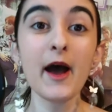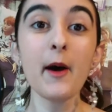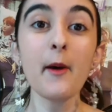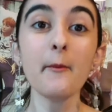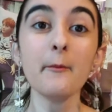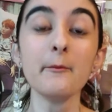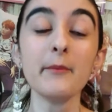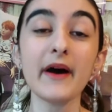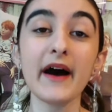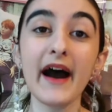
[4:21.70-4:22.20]

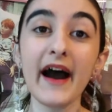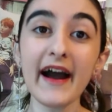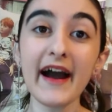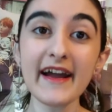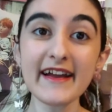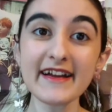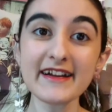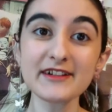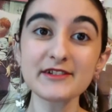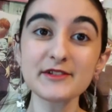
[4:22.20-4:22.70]
But
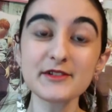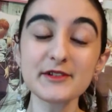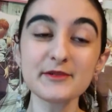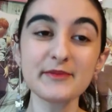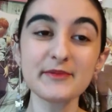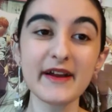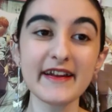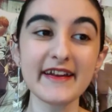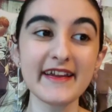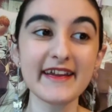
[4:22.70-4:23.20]
I actually
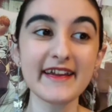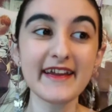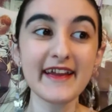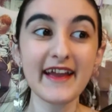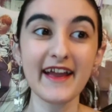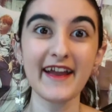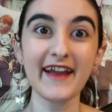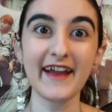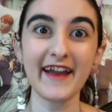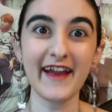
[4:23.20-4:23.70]
read it
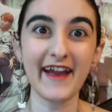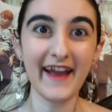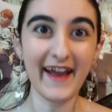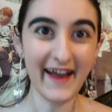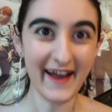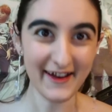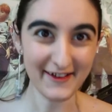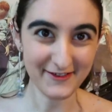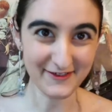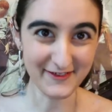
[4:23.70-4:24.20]

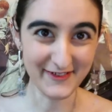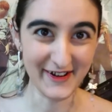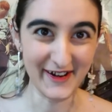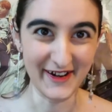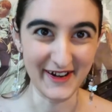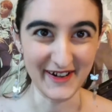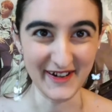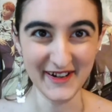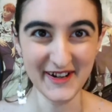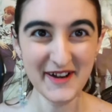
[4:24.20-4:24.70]

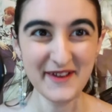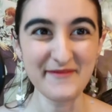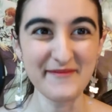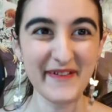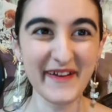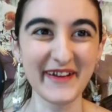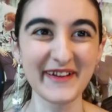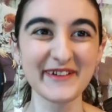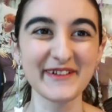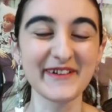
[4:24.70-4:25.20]
after
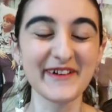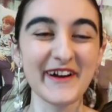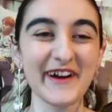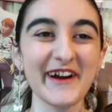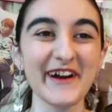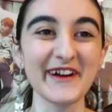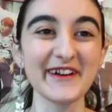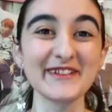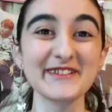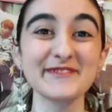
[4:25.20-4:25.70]
Pandora
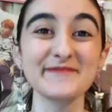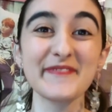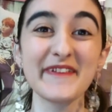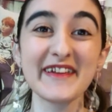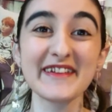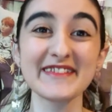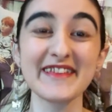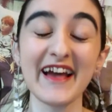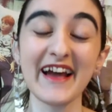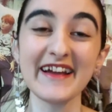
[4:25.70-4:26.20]
Hearts
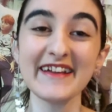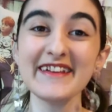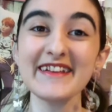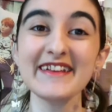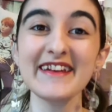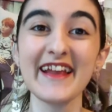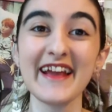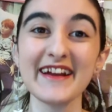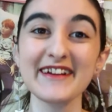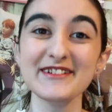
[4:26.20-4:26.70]
because I
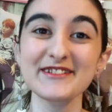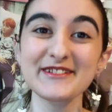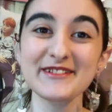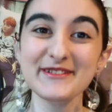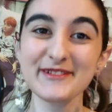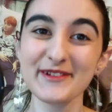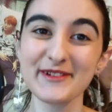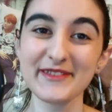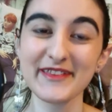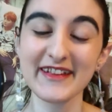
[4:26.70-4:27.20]
didn't actually
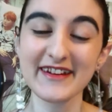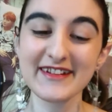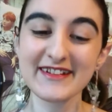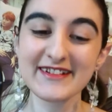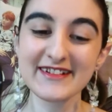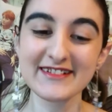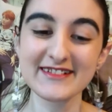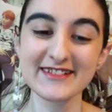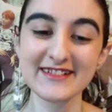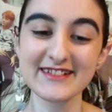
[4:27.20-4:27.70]
know that it
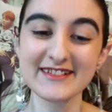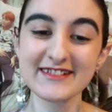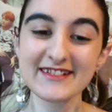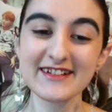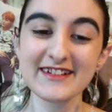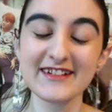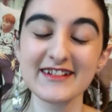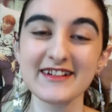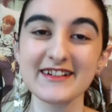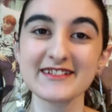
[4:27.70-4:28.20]

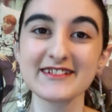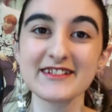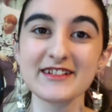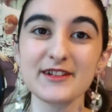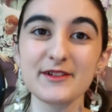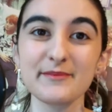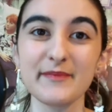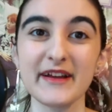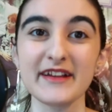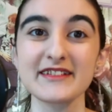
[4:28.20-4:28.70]
existed
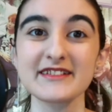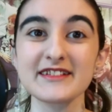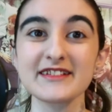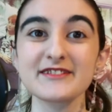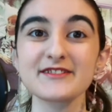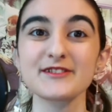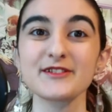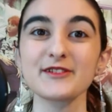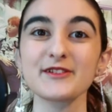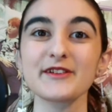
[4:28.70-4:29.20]
until my
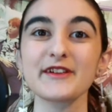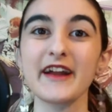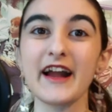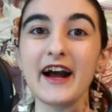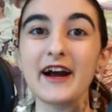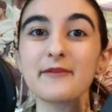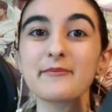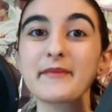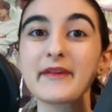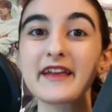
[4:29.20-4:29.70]
sister
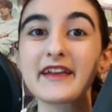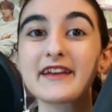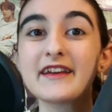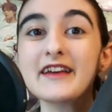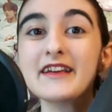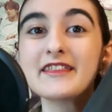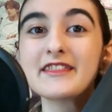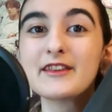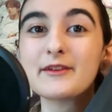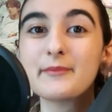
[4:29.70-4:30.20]
got me
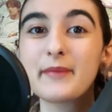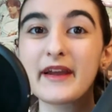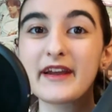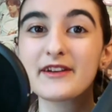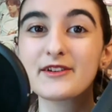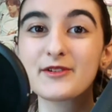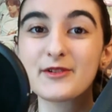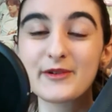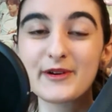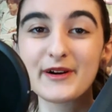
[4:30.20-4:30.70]
the
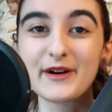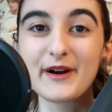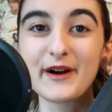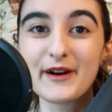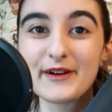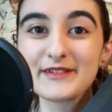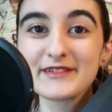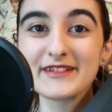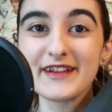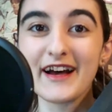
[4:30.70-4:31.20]
Pandora
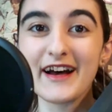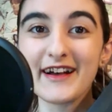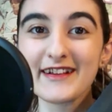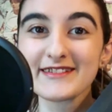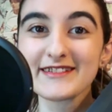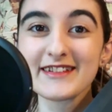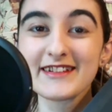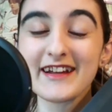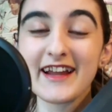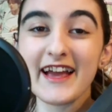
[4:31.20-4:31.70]
Hearts
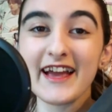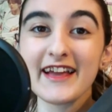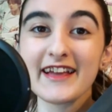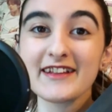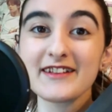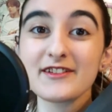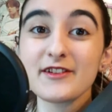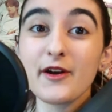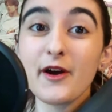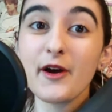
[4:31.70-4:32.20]
Odds and
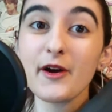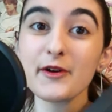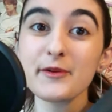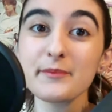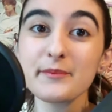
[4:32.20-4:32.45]
End art